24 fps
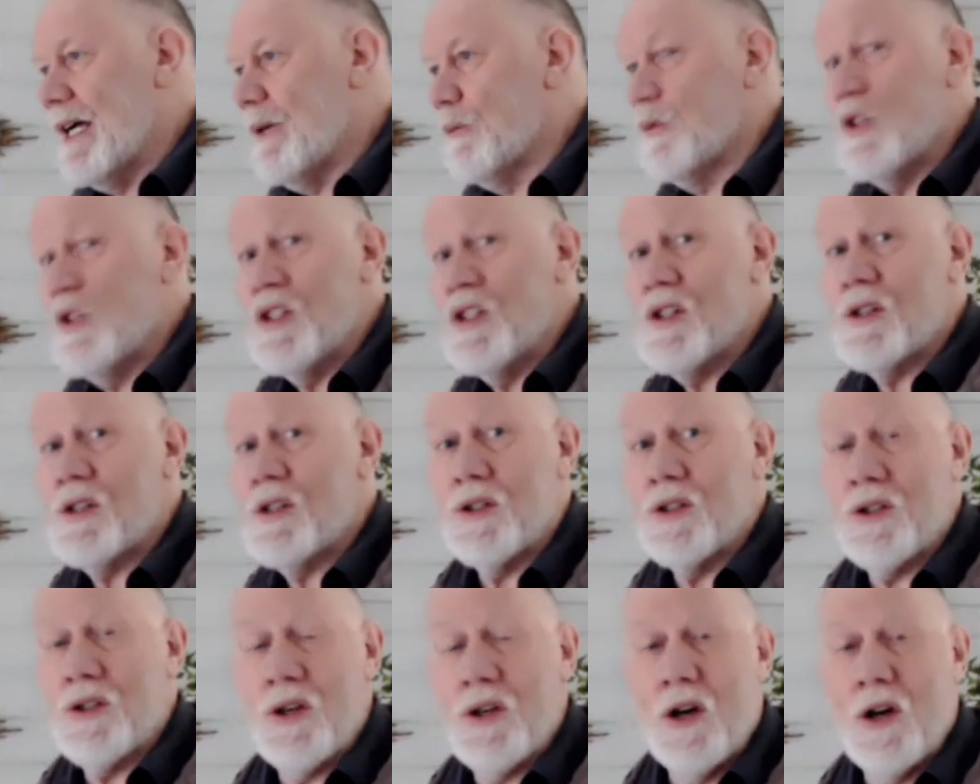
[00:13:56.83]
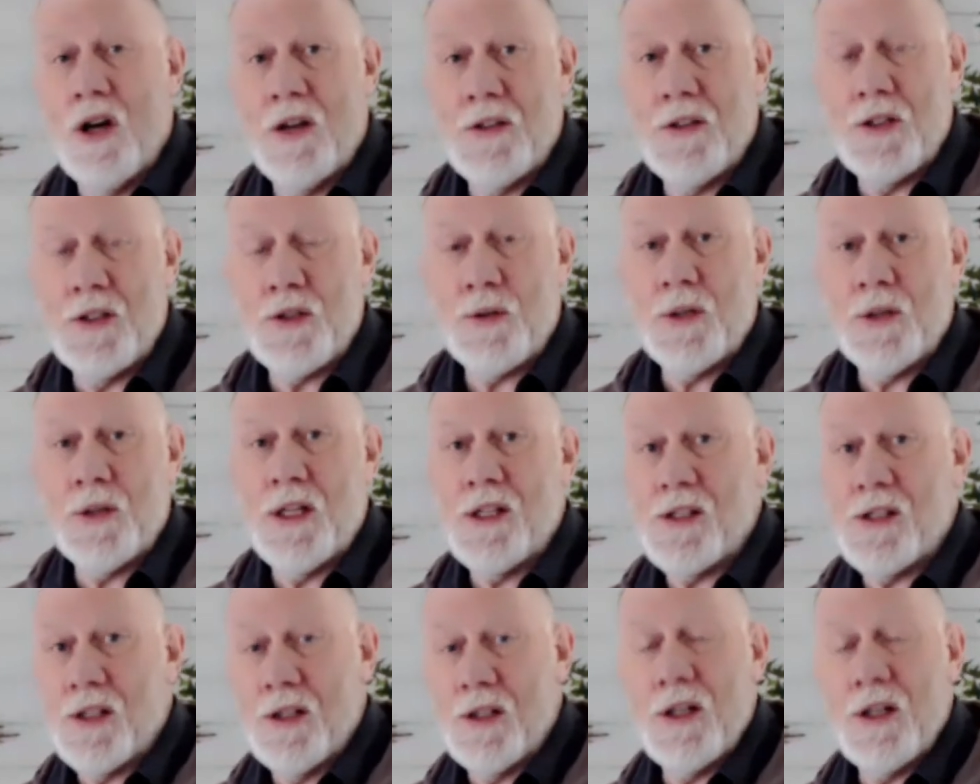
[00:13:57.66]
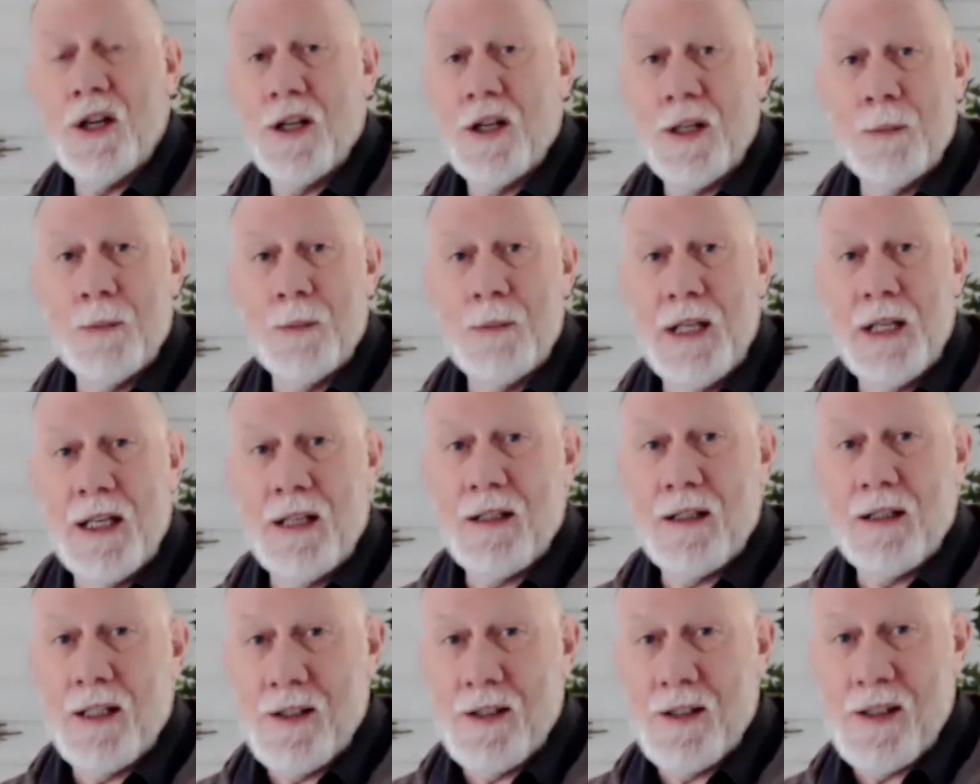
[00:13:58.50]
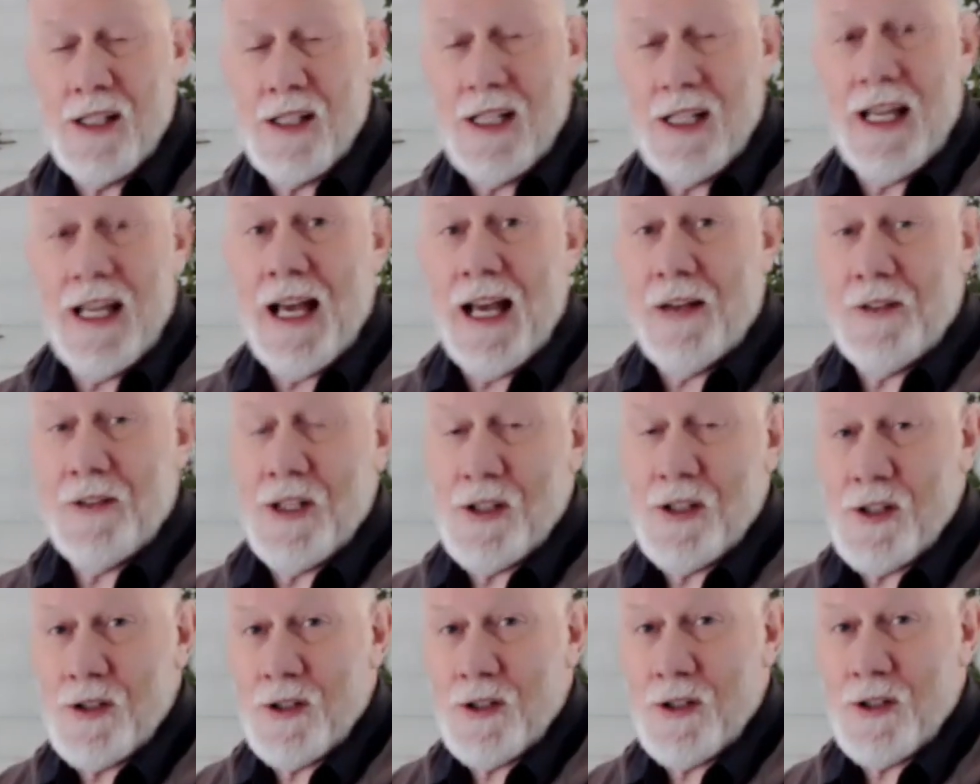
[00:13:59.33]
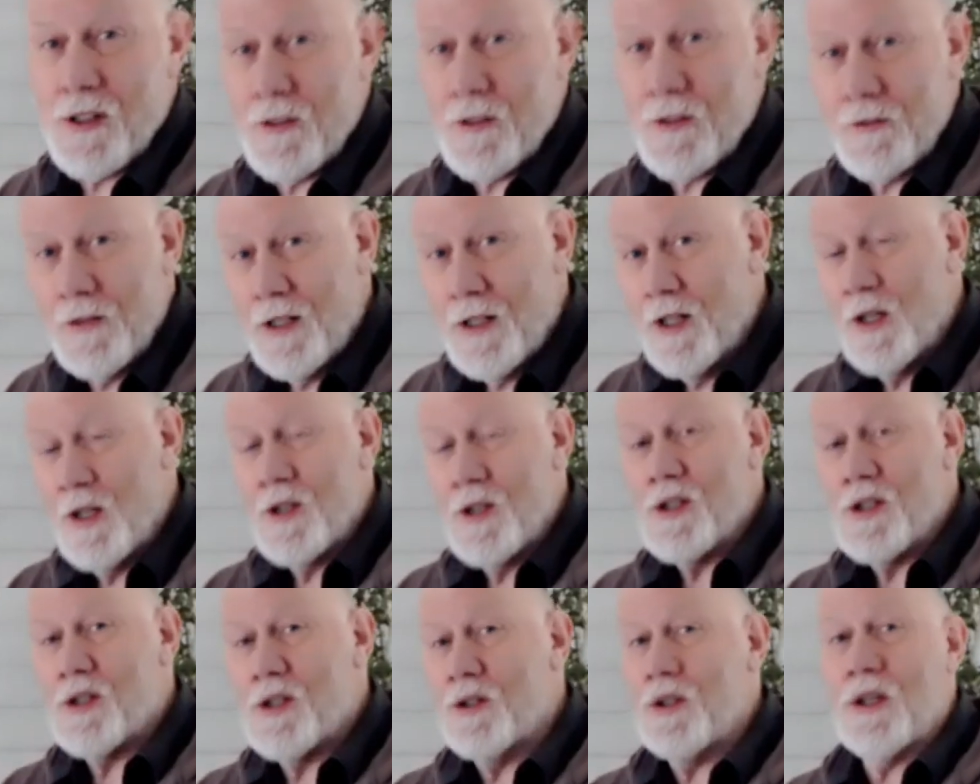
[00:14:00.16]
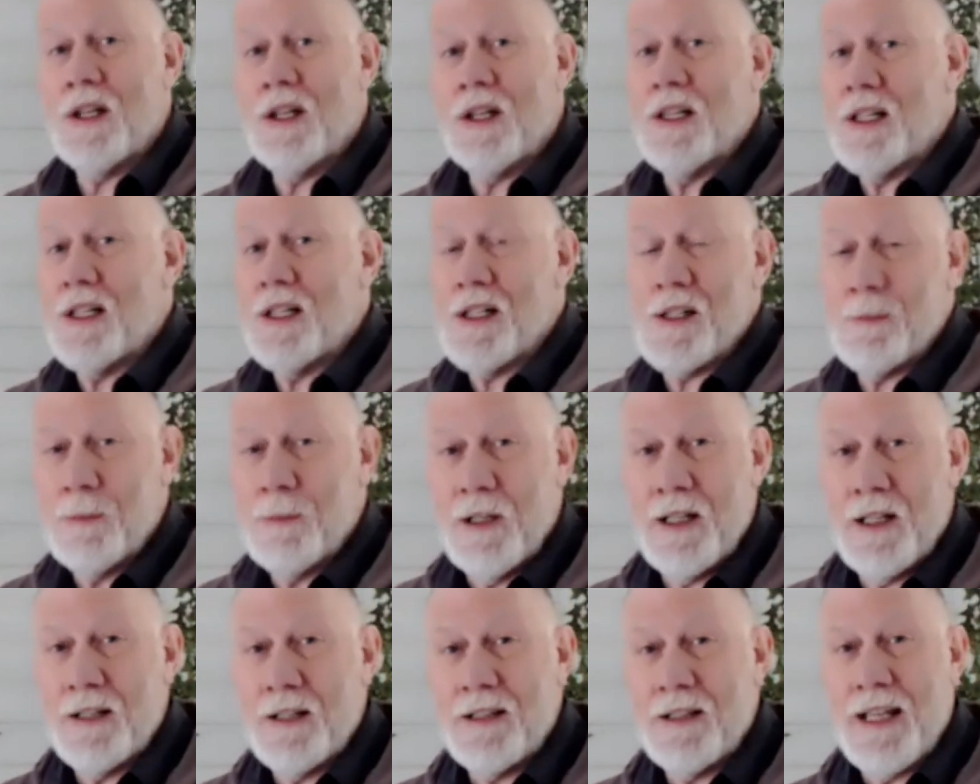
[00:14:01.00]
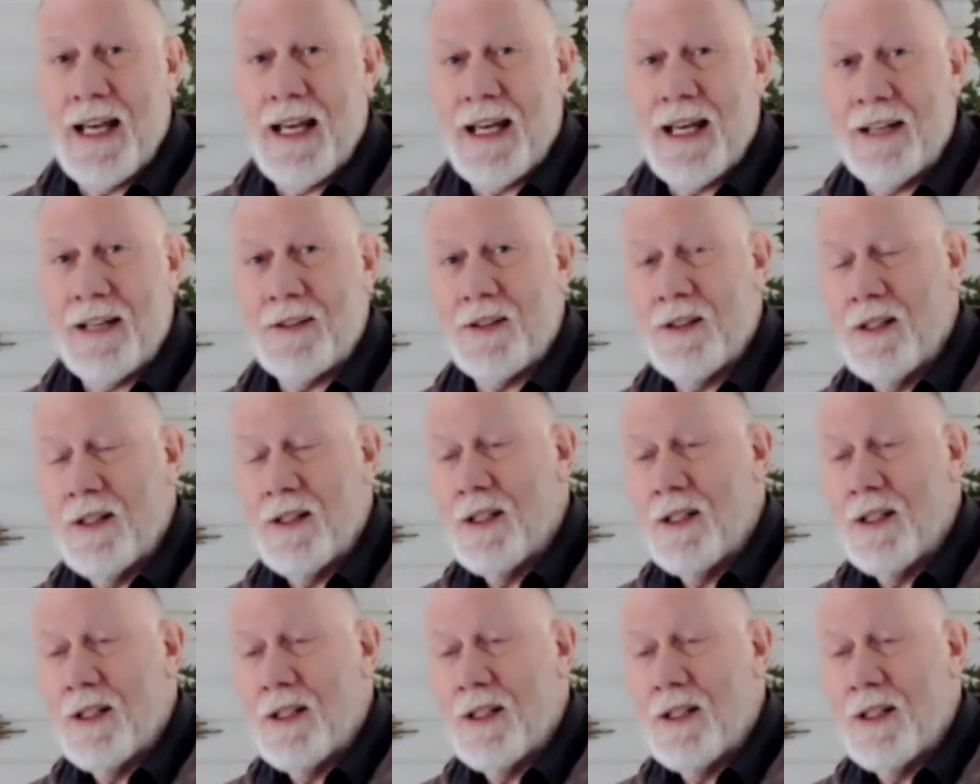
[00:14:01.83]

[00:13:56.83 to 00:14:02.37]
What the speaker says: research on the trees that you're going to meet and see how they serve, so you can explain that